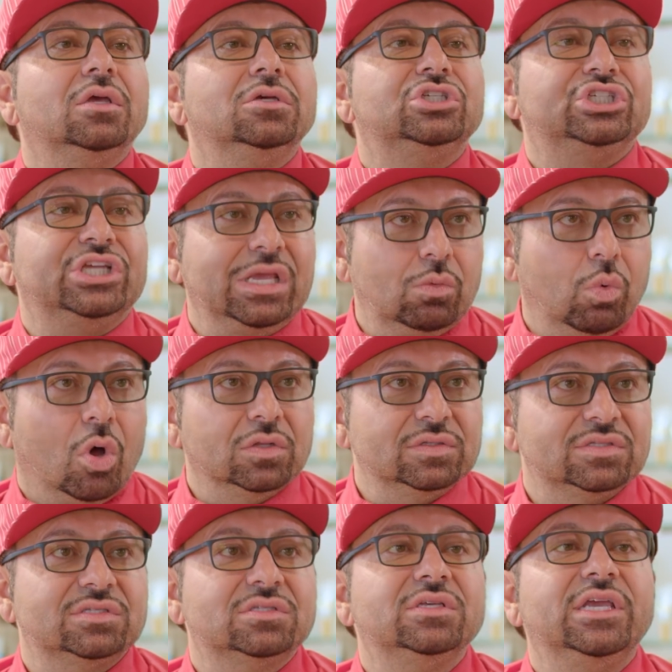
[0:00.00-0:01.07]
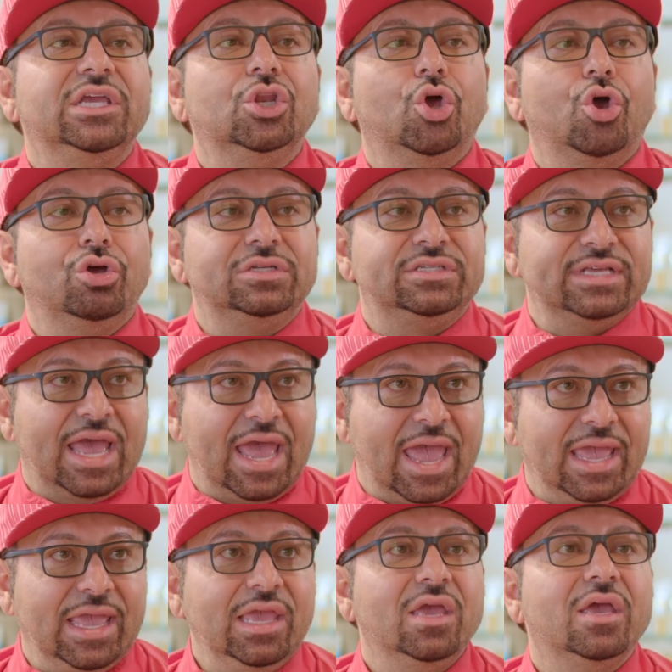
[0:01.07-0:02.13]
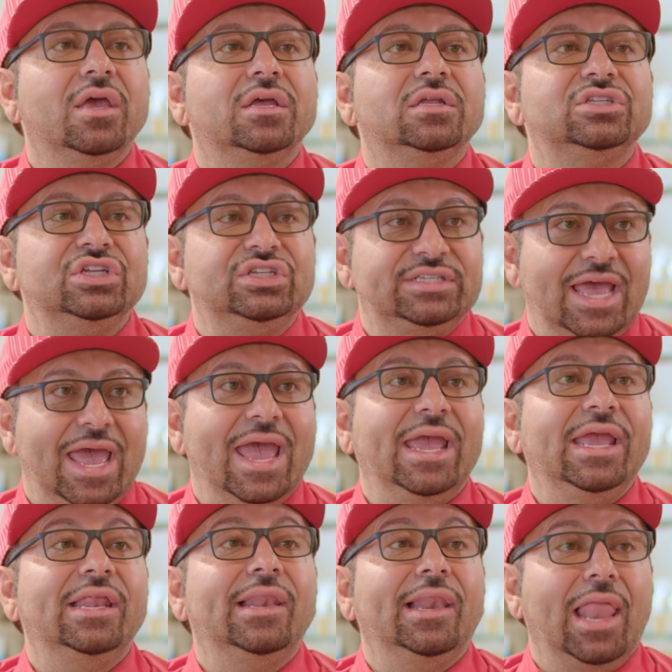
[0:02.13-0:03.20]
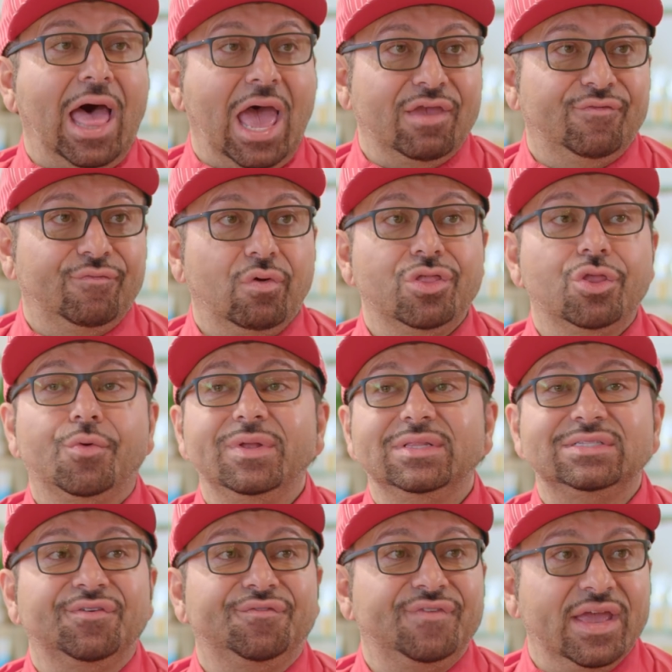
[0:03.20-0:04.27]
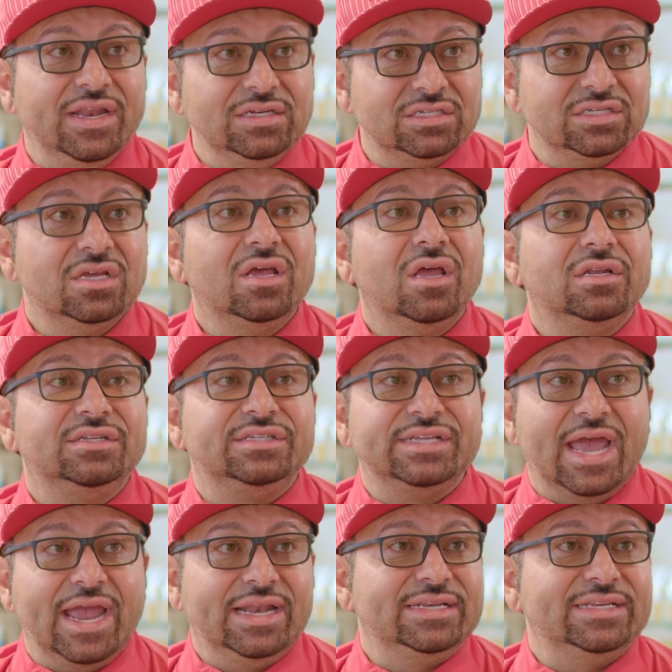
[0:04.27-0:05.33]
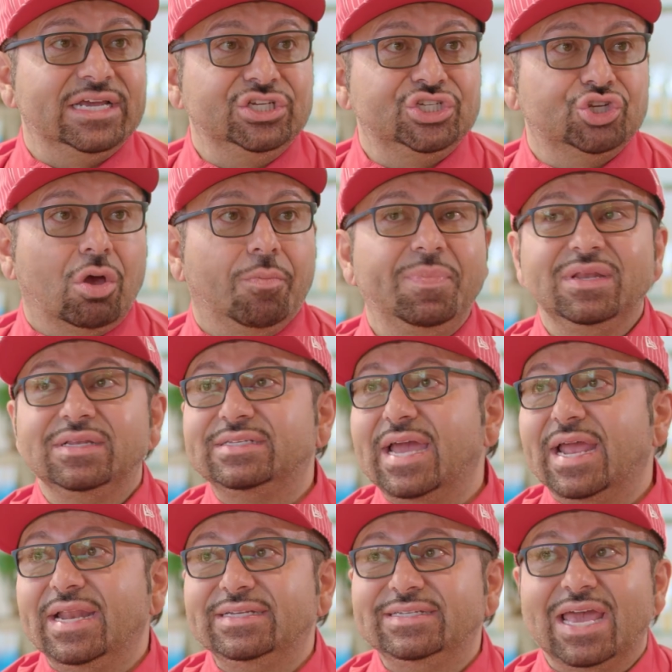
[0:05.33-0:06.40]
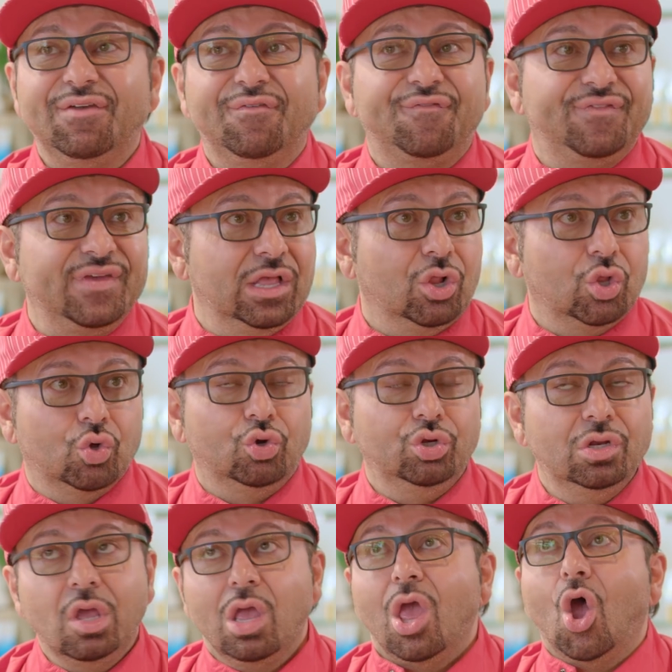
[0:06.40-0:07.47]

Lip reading: she wants in her day-to-day life, whether it's event, day-to-day shopping, day-to-day feel-good,